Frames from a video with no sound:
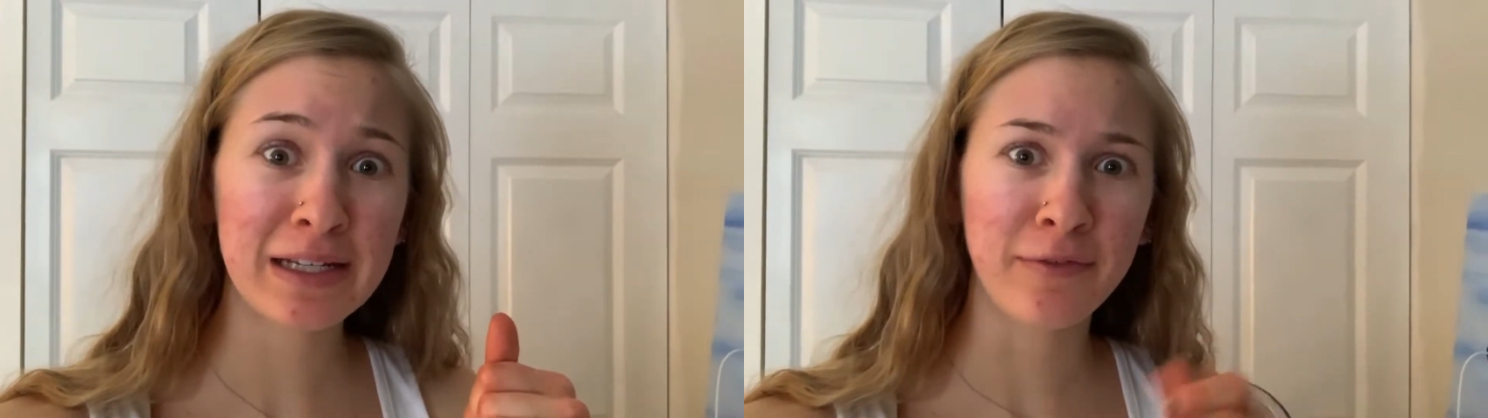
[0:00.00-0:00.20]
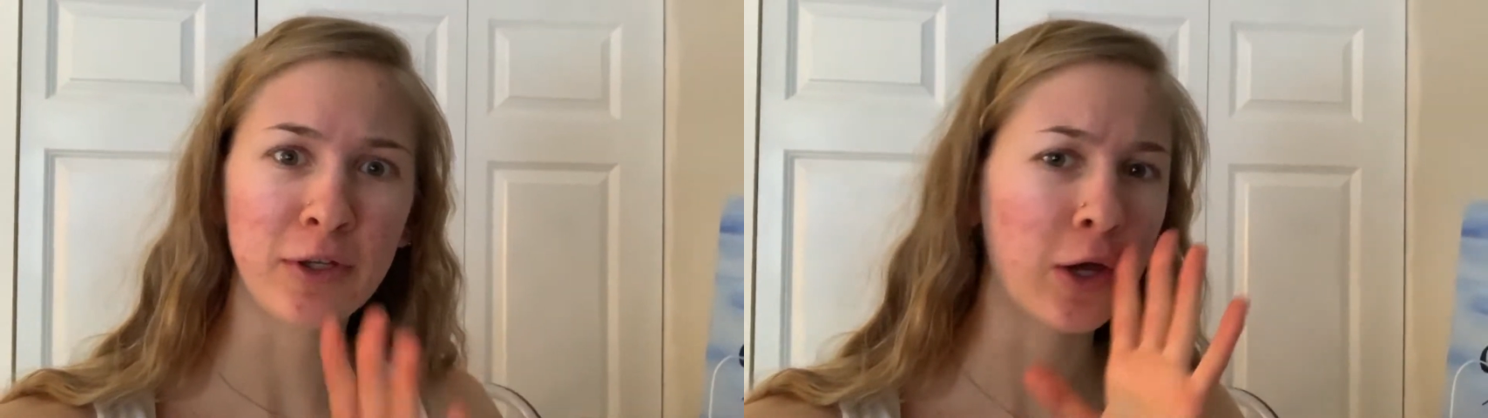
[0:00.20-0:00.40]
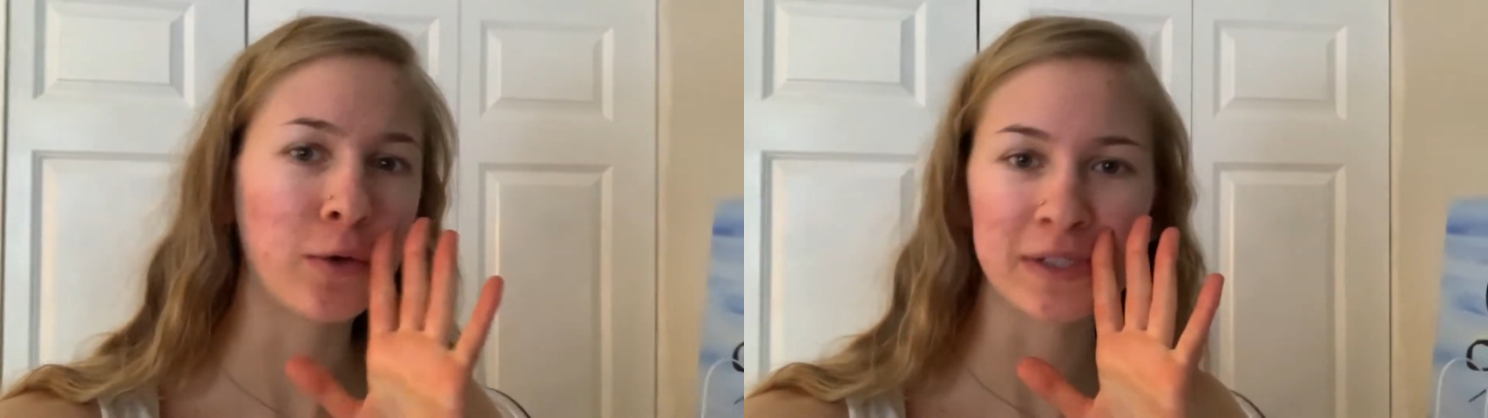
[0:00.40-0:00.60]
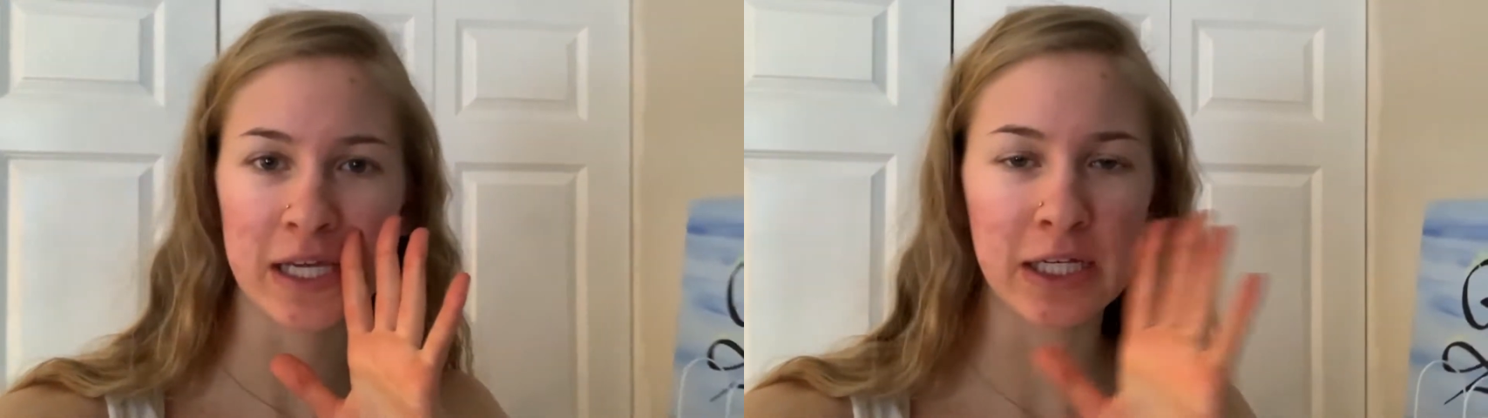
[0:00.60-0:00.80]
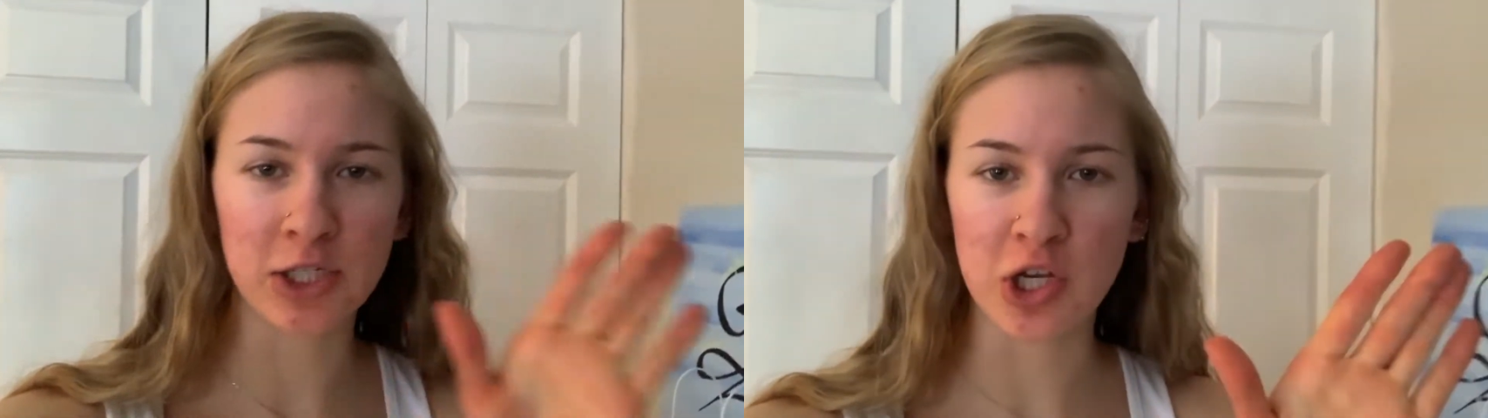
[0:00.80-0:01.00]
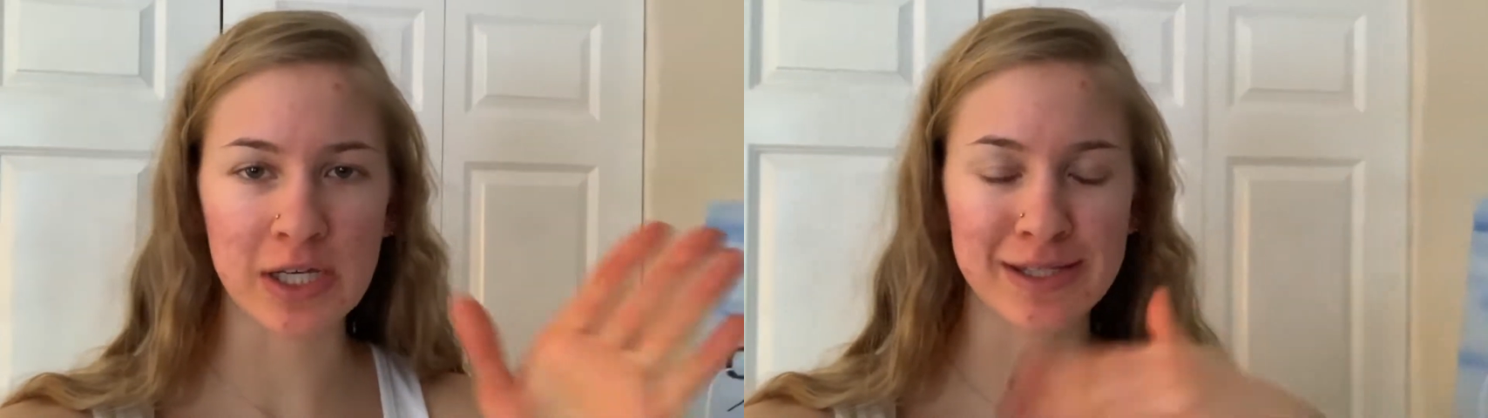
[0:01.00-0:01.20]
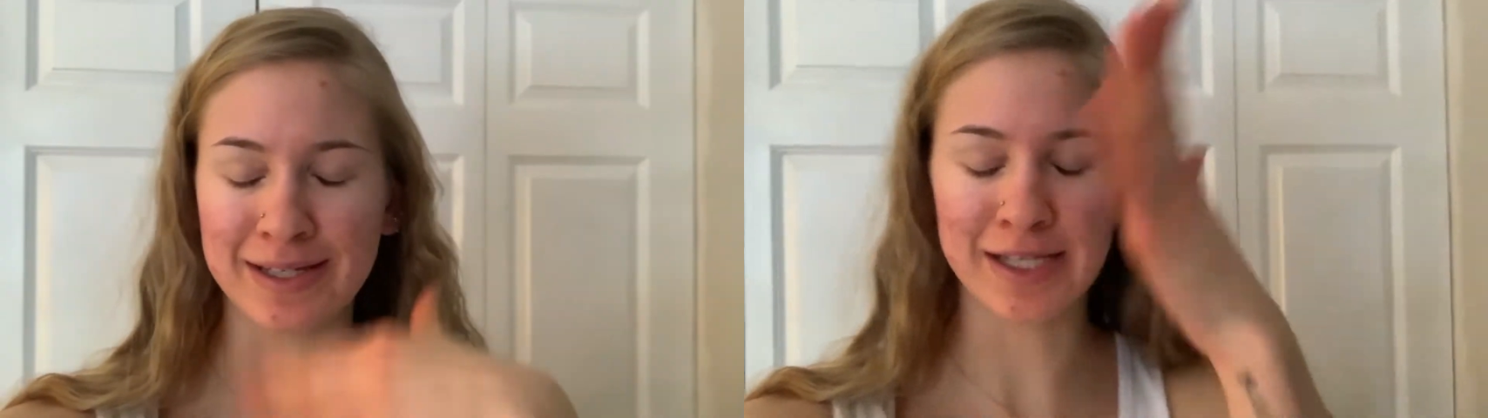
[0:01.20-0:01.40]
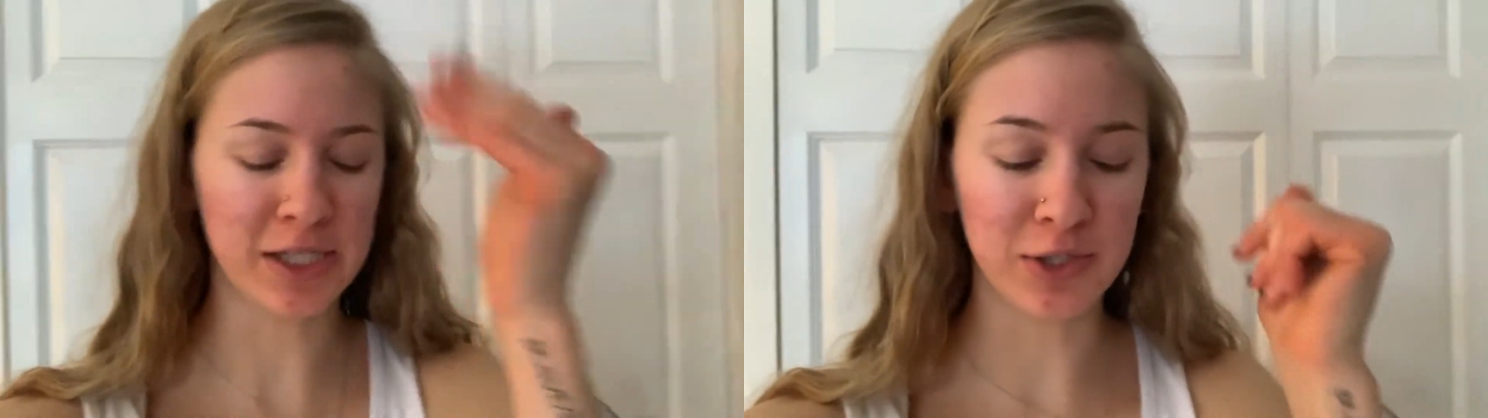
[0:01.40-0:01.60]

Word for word: If you know Zayn Hijazi, he's a